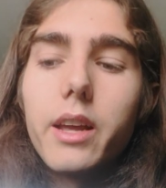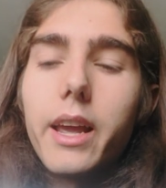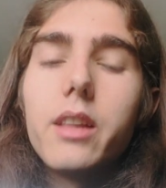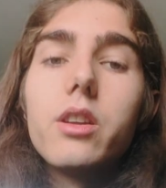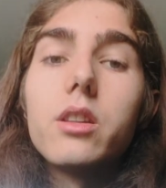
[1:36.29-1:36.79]

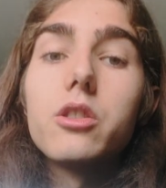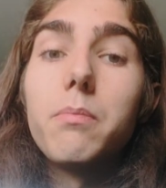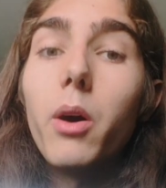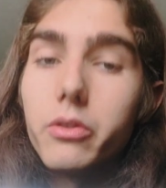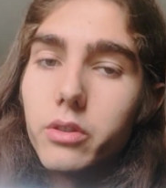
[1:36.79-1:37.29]
in its
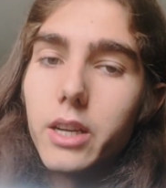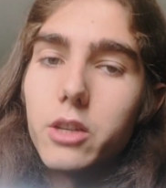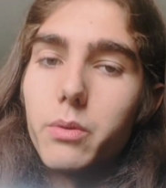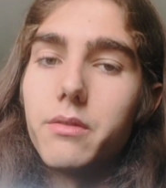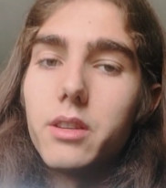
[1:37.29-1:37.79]
bonds,
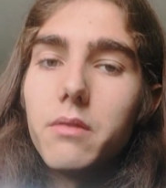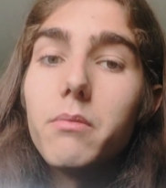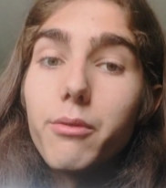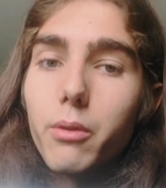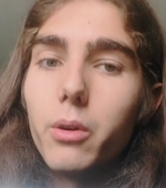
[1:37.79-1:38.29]
as we've seen
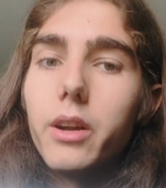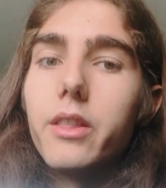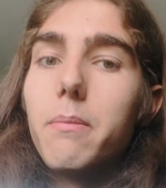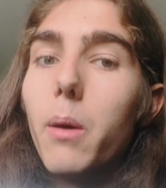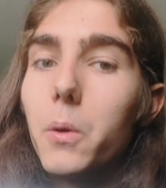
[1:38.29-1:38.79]
before, in
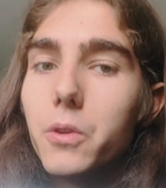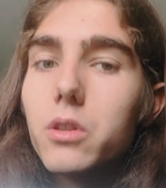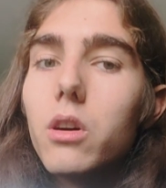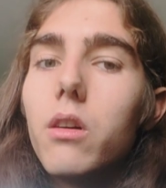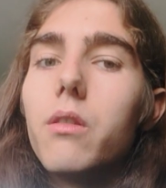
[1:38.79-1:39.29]
the
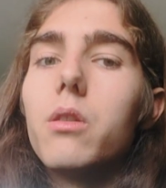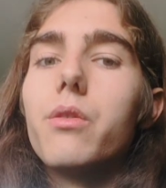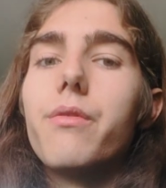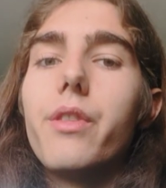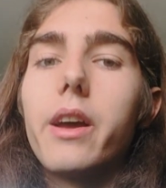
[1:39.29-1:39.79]
bonds
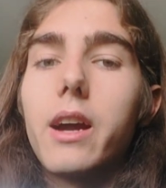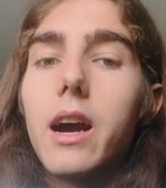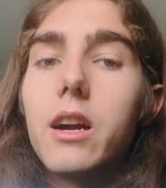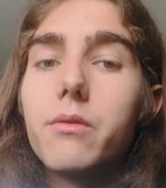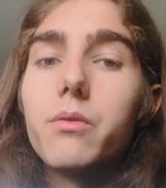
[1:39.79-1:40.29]
of the
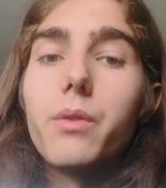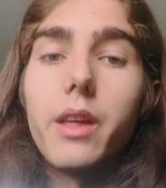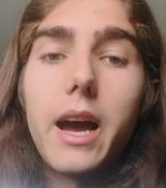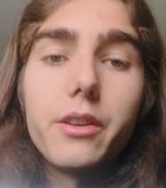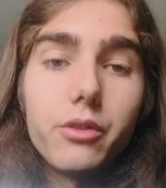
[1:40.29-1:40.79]
carbon with the
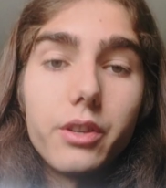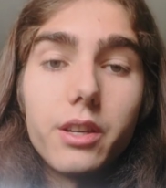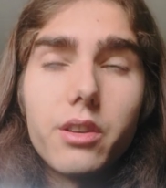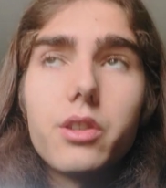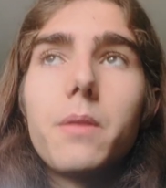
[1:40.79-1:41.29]

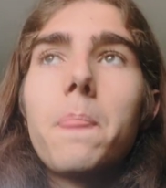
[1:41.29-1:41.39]
hydrogens.